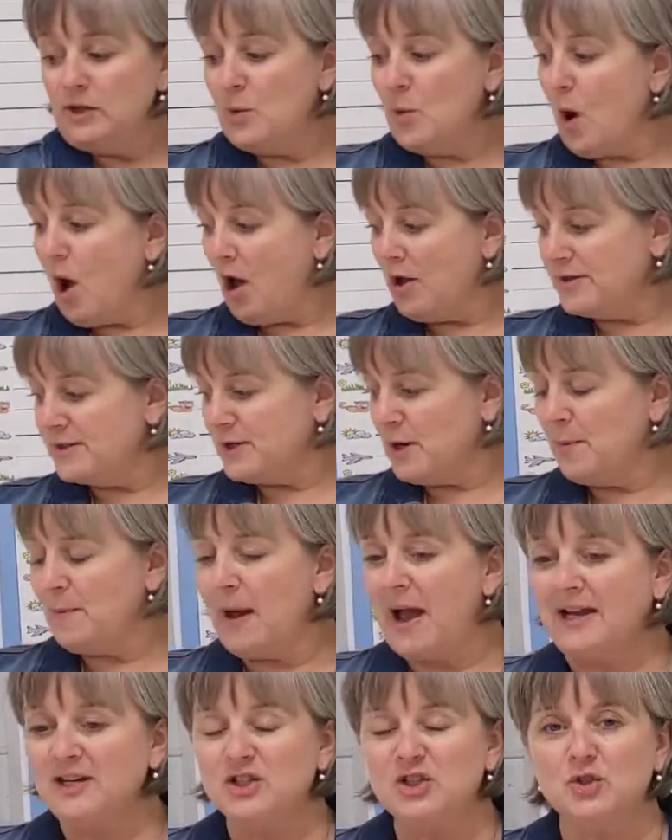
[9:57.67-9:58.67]
You also
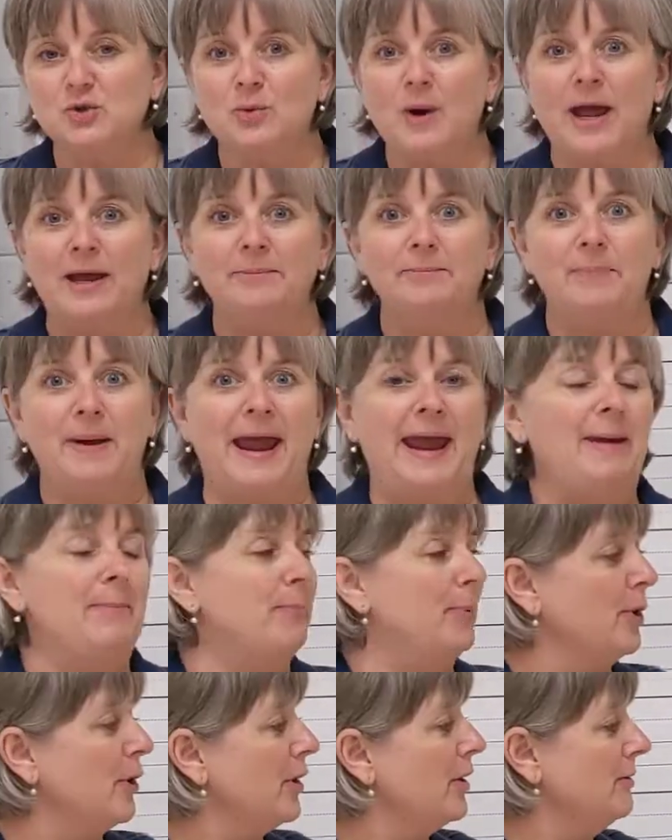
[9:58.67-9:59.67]
might shred
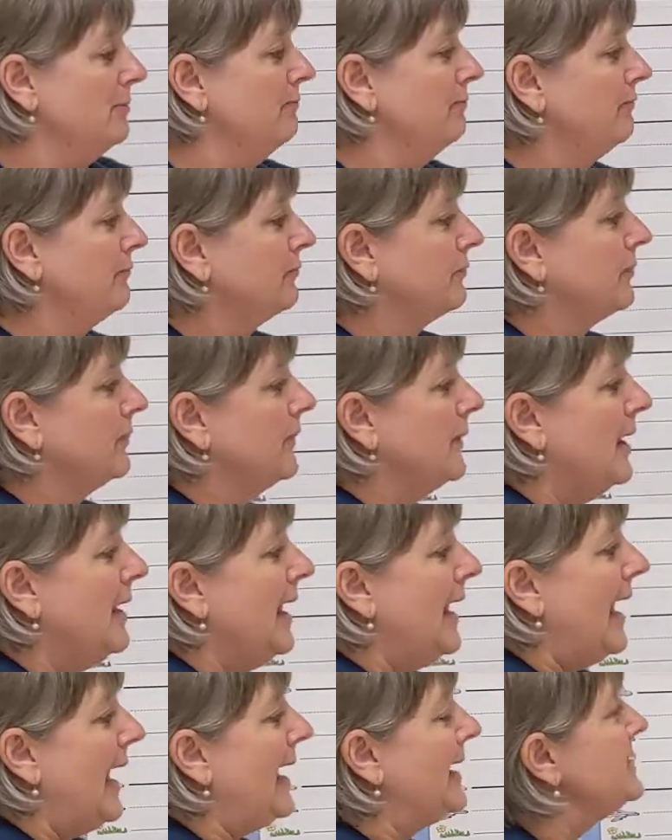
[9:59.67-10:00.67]
paper.
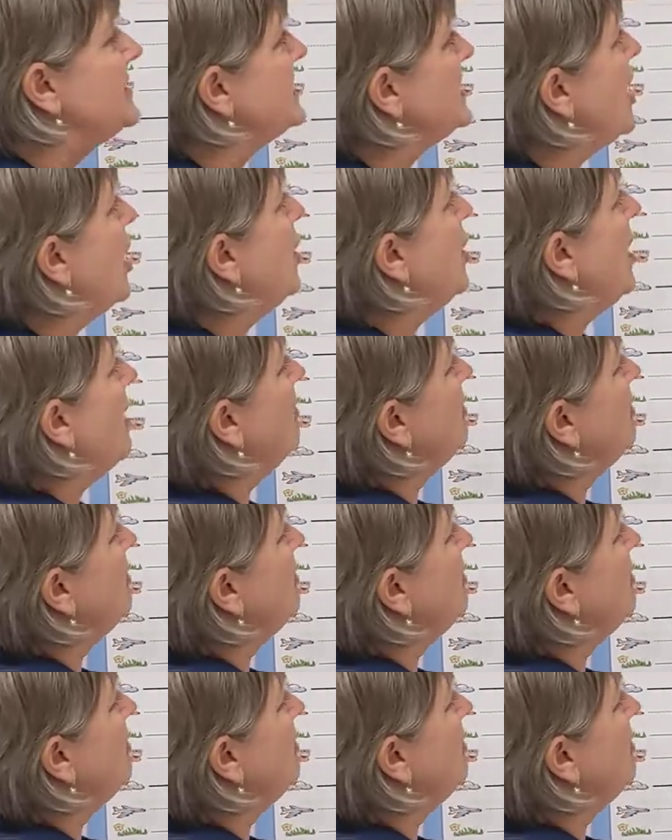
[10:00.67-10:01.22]
And so